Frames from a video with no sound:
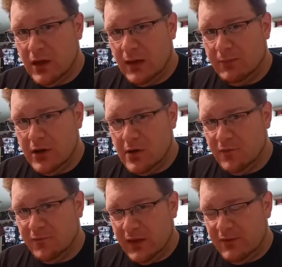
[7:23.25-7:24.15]

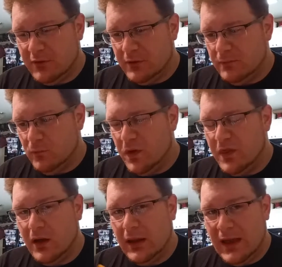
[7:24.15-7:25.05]
habanero flavor
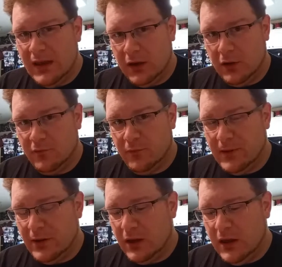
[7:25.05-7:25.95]
without adding an
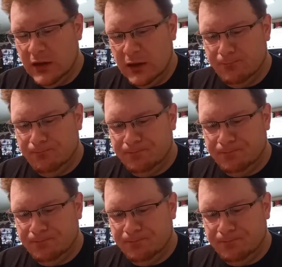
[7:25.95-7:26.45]
overbearing heat.